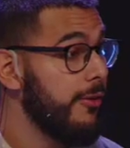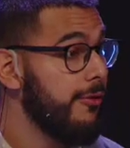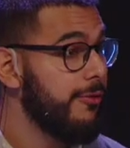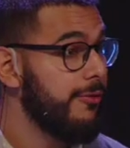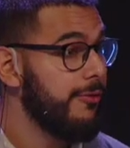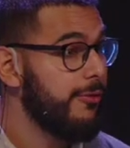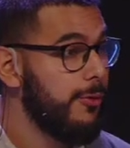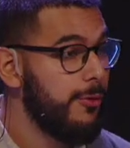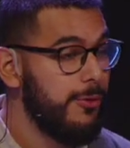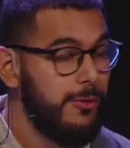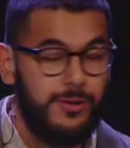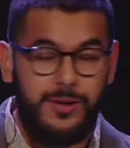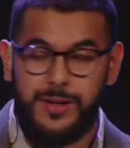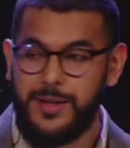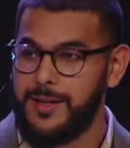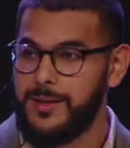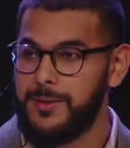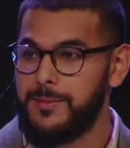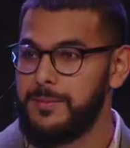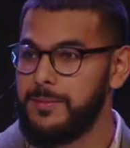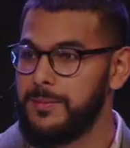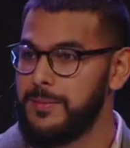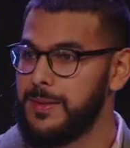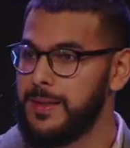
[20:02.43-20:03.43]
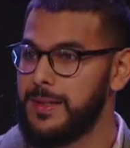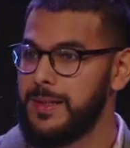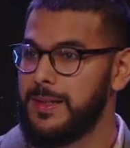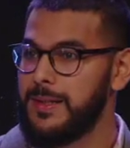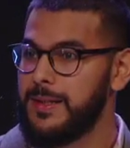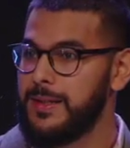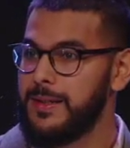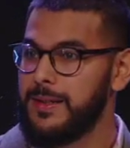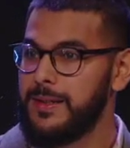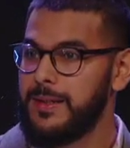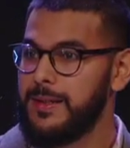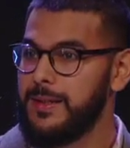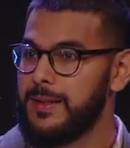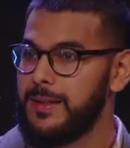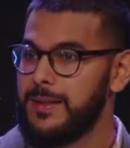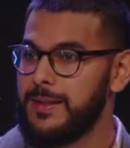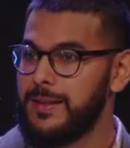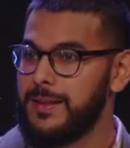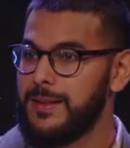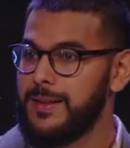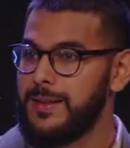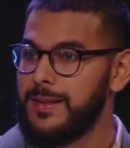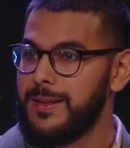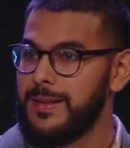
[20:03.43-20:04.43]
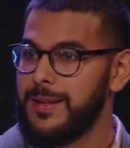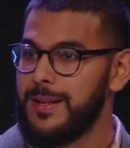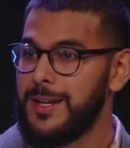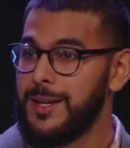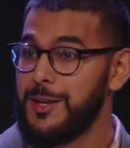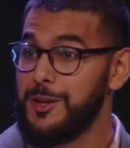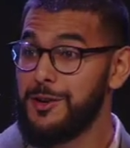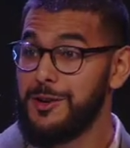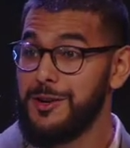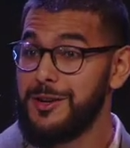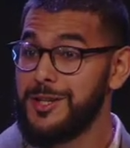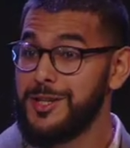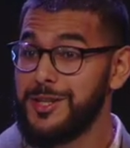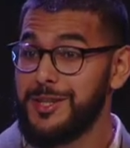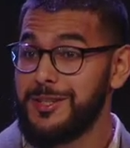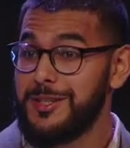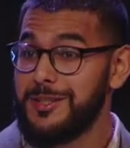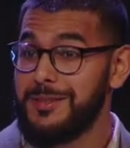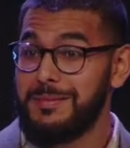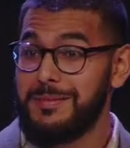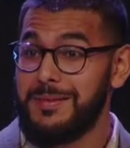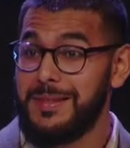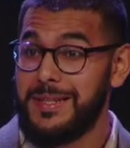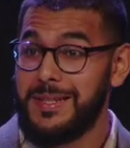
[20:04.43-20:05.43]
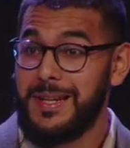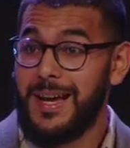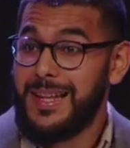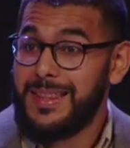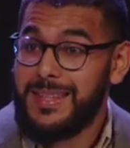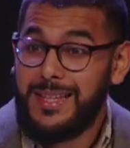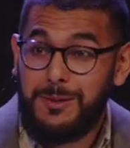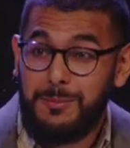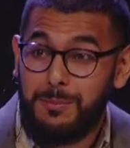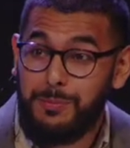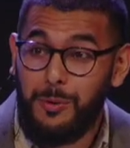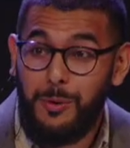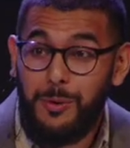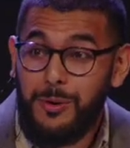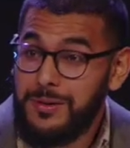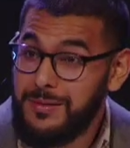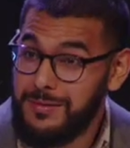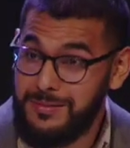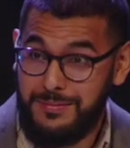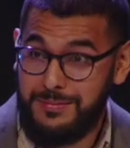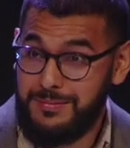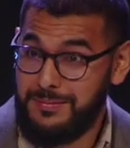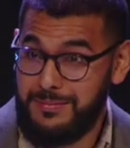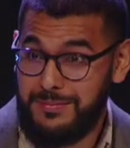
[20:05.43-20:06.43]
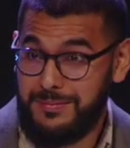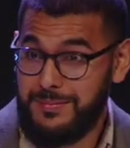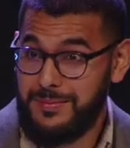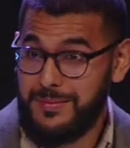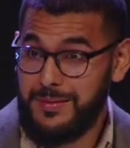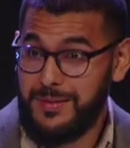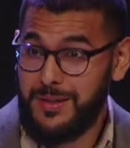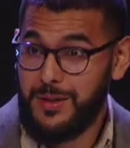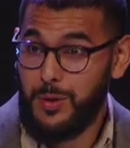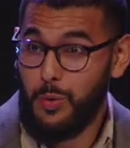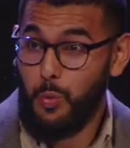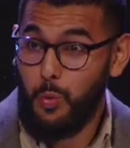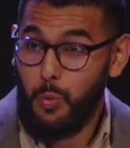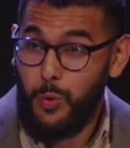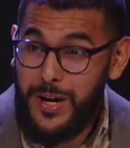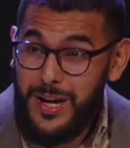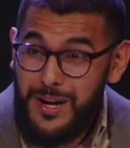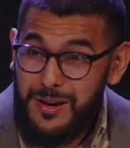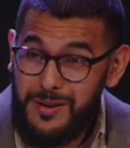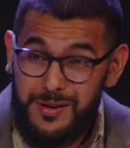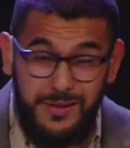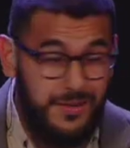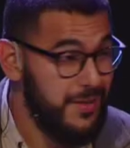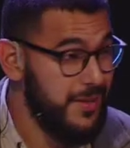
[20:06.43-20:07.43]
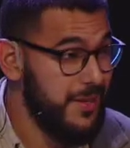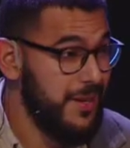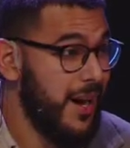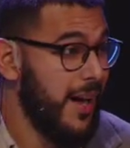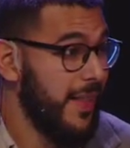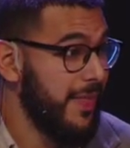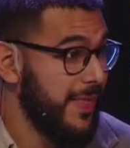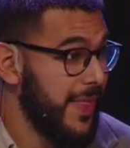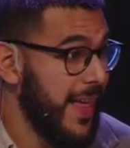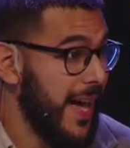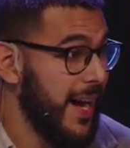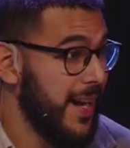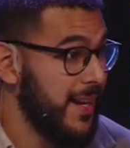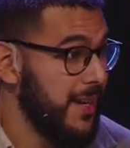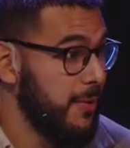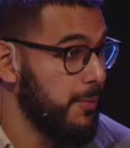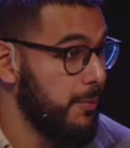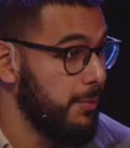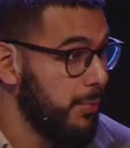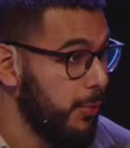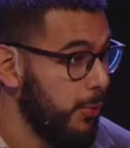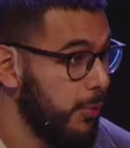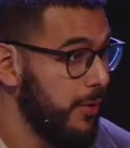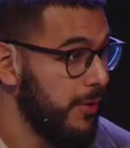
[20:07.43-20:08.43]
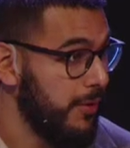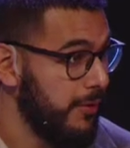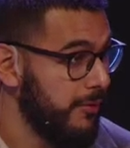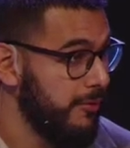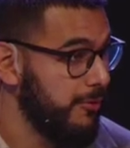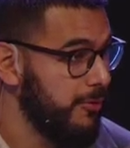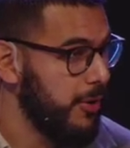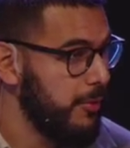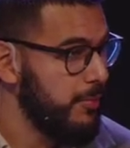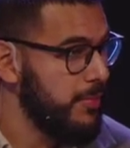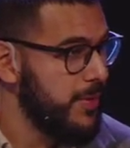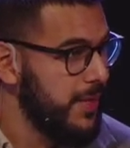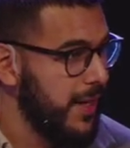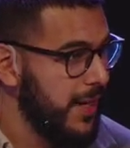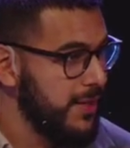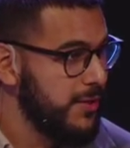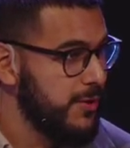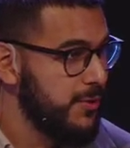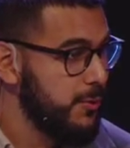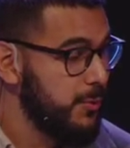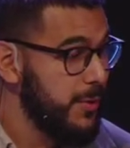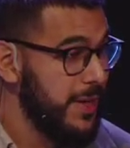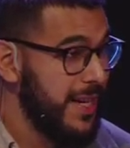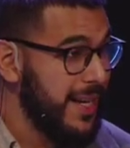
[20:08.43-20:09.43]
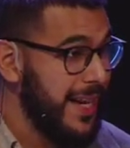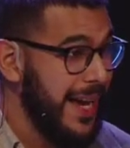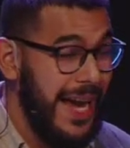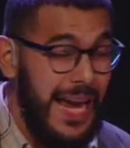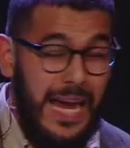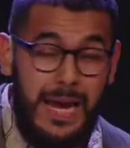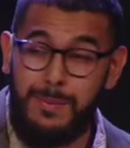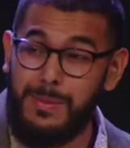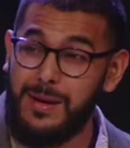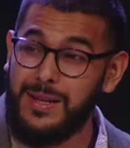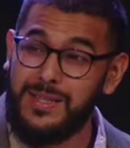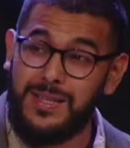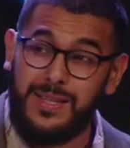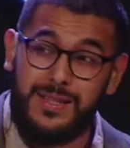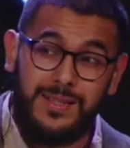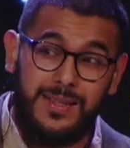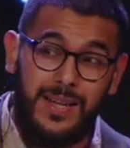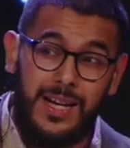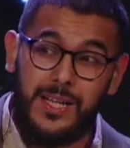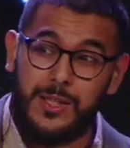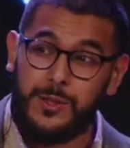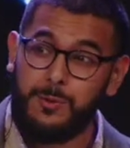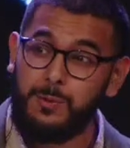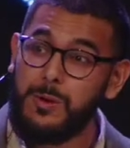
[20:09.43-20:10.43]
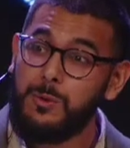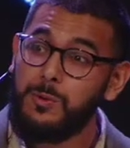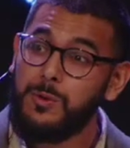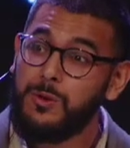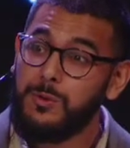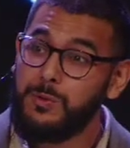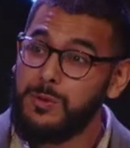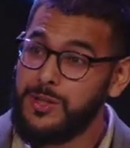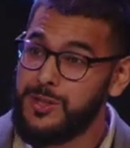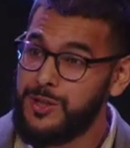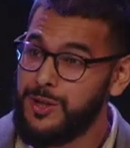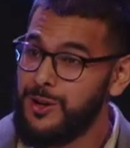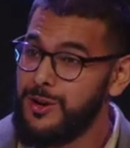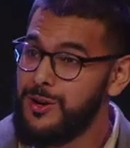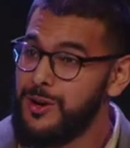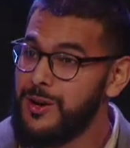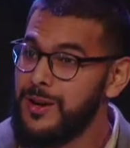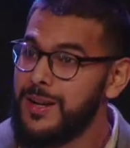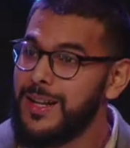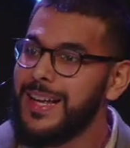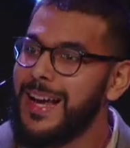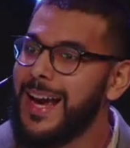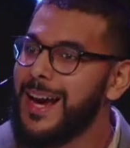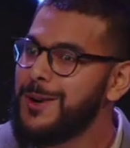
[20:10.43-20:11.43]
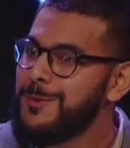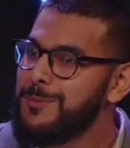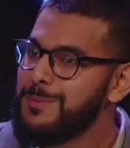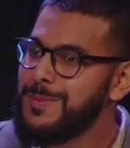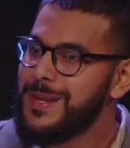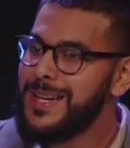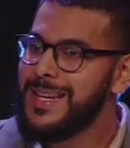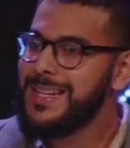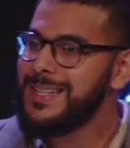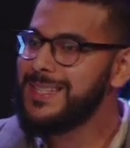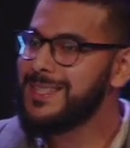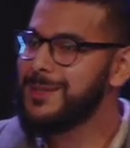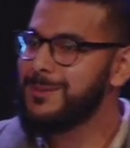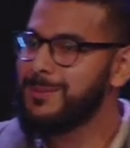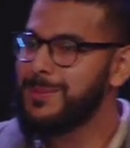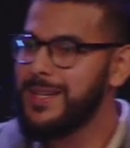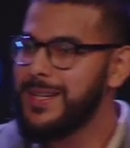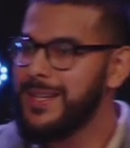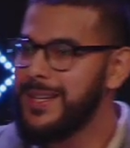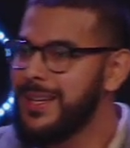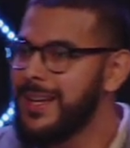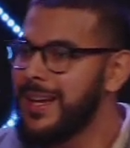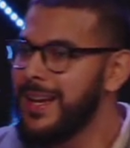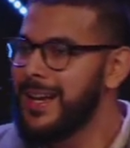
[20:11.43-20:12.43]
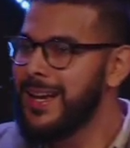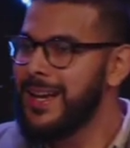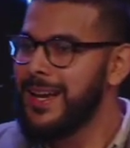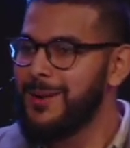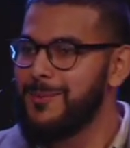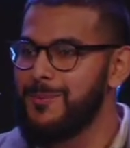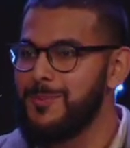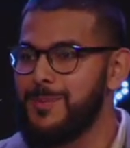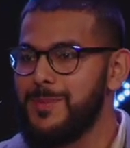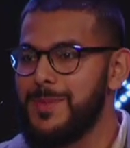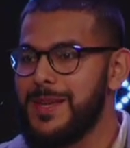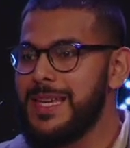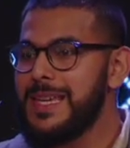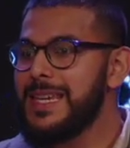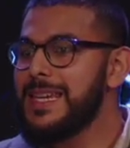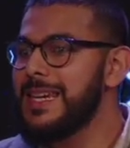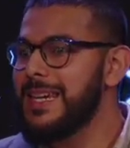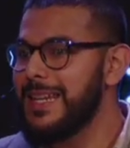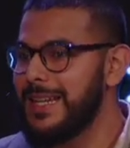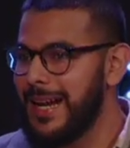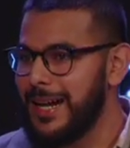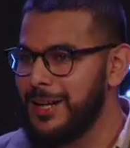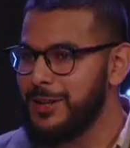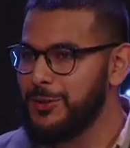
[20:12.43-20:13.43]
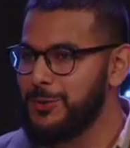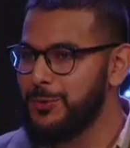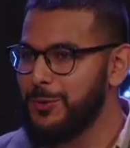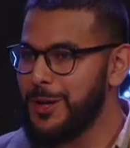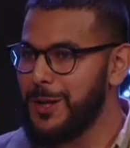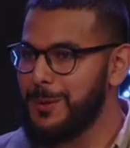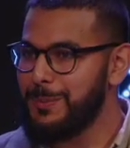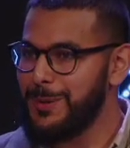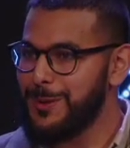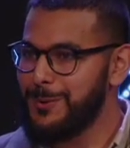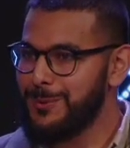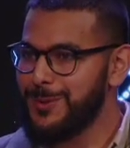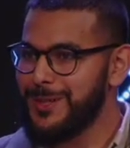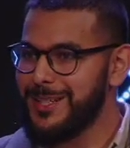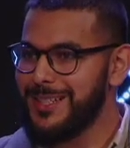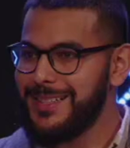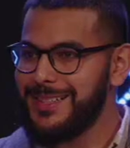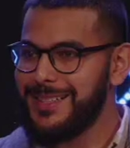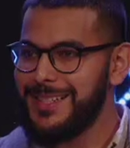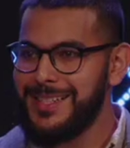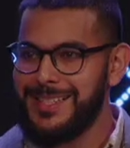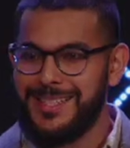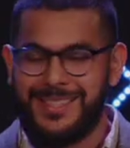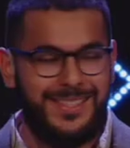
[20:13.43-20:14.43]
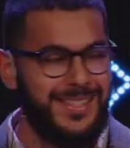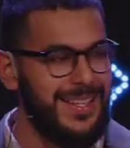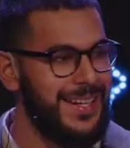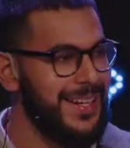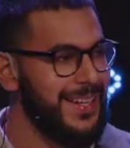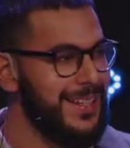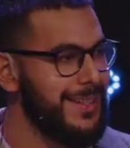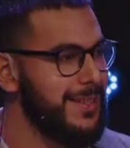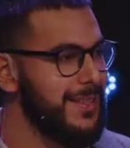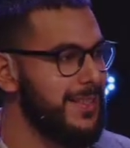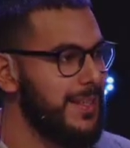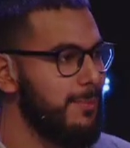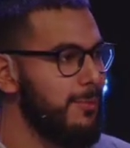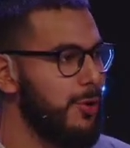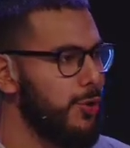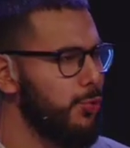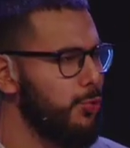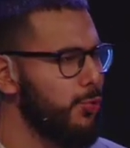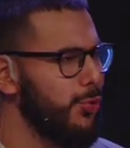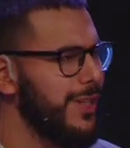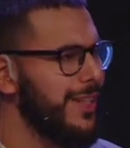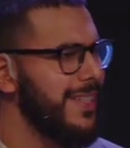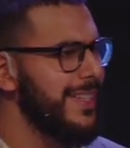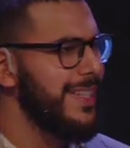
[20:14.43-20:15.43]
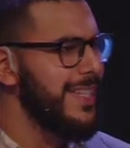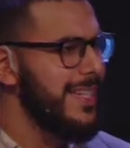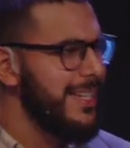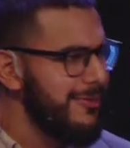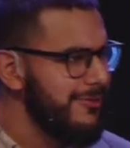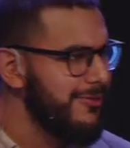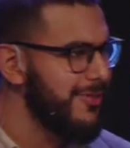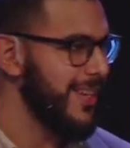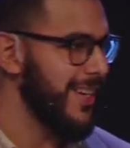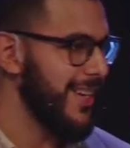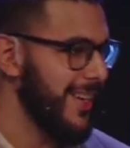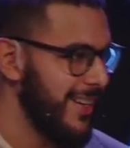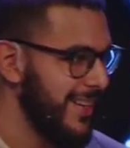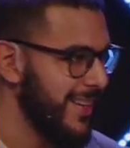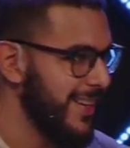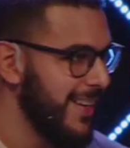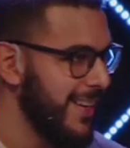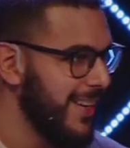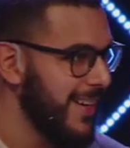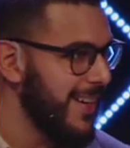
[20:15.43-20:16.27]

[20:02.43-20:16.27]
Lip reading: for him. You're just not that important. We're not that important. From dust we came, into dust we will return. I don't mean to be mean. I just want to be realistic and somewhat relieving